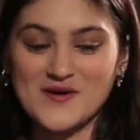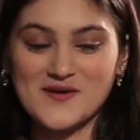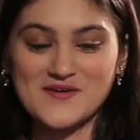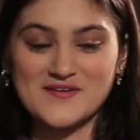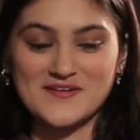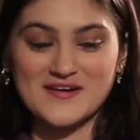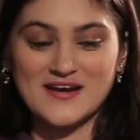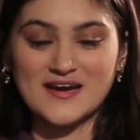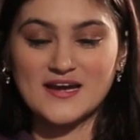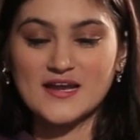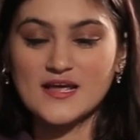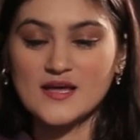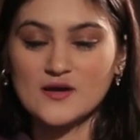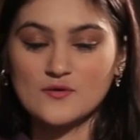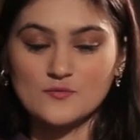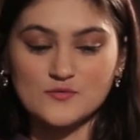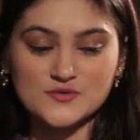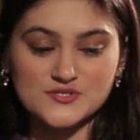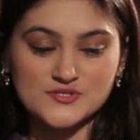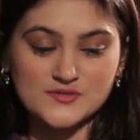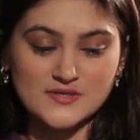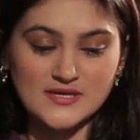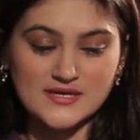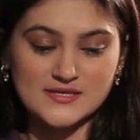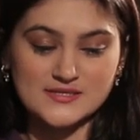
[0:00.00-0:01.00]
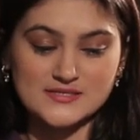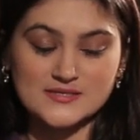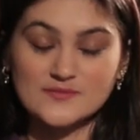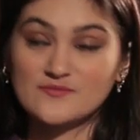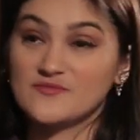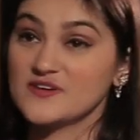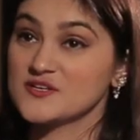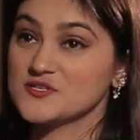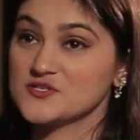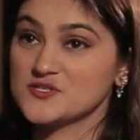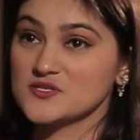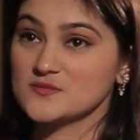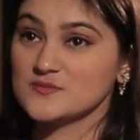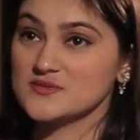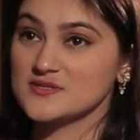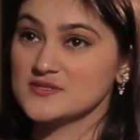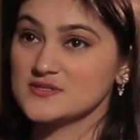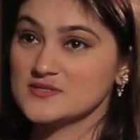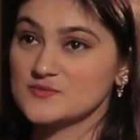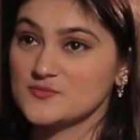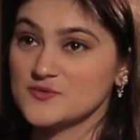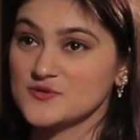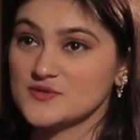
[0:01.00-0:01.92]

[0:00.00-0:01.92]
All right. Would you like some vegetables?